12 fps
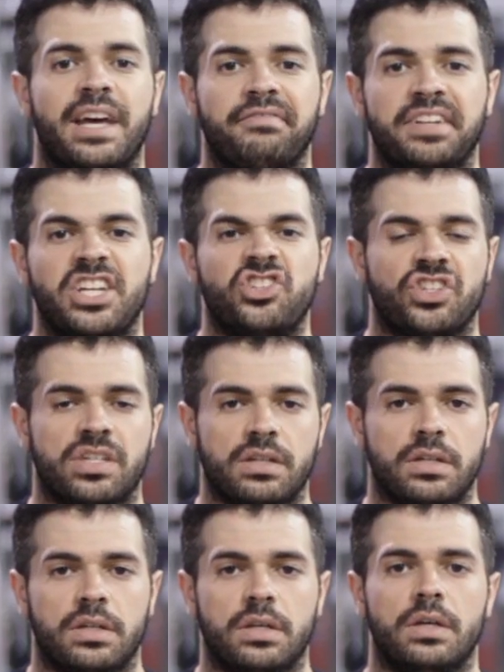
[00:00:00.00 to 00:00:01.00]
definition
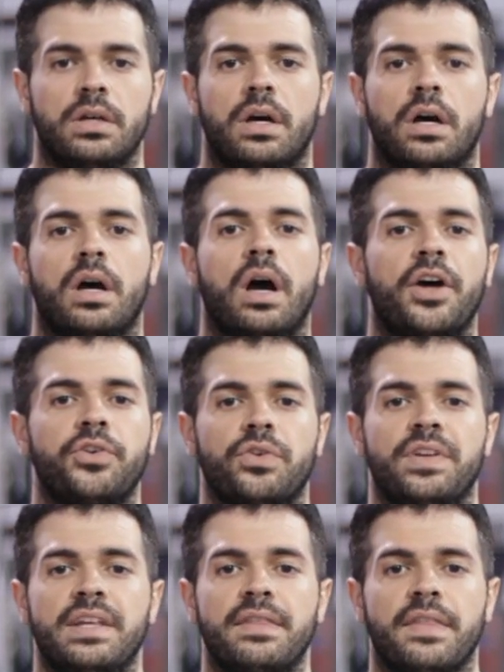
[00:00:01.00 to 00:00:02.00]

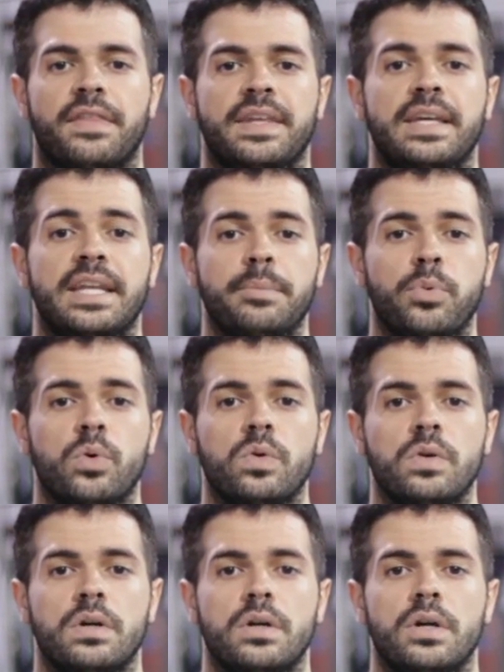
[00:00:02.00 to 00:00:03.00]
underneath the
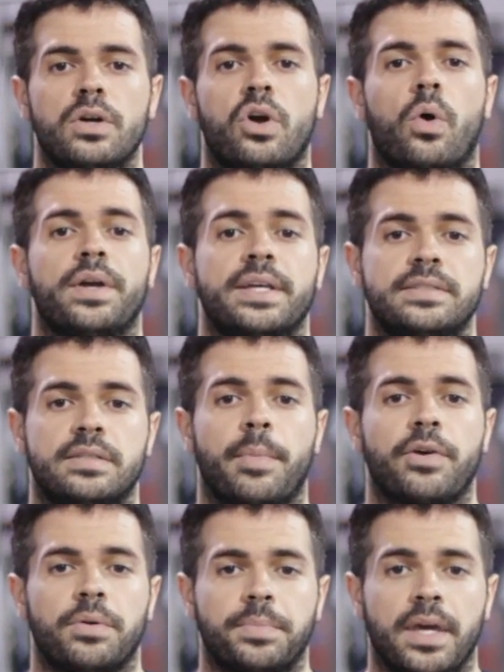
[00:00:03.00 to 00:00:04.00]
nipple going into
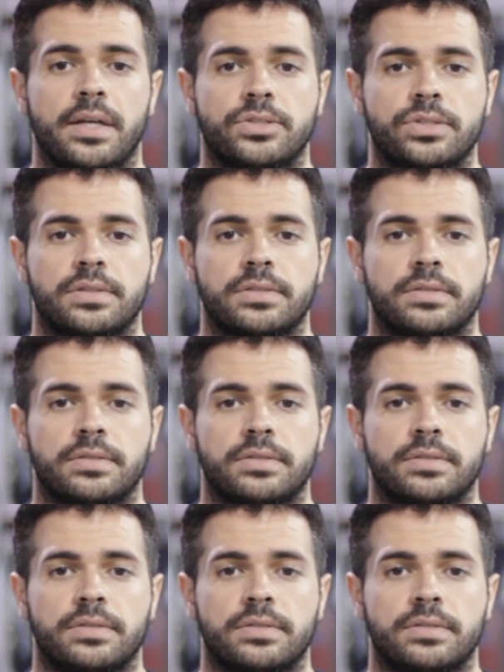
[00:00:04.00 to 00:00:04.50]
my ribcage.